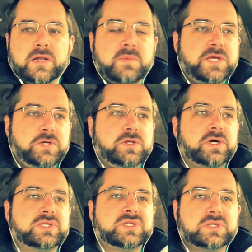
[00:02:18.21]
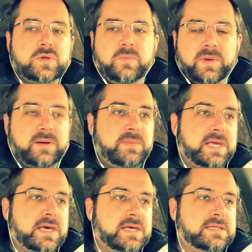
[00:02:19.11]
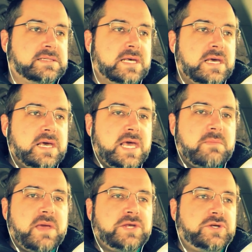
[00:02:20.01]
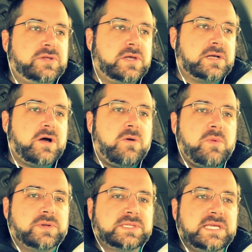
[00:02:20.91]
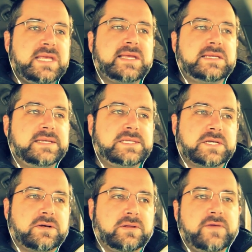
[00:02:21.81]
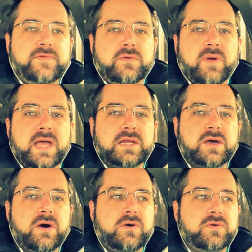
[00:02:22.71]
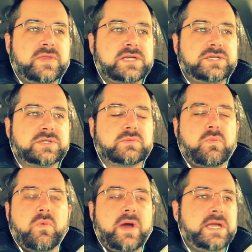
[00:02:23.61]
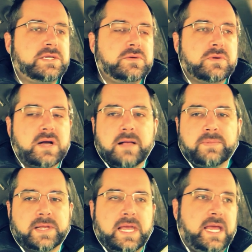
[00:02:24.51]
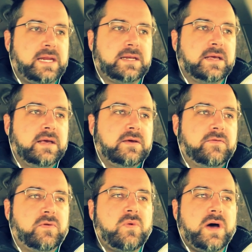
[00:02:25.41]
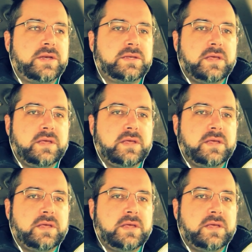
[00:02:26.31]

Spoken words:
It makes you look stupid, because it makes you look almost egotistical if you write code that's just way too complicated for what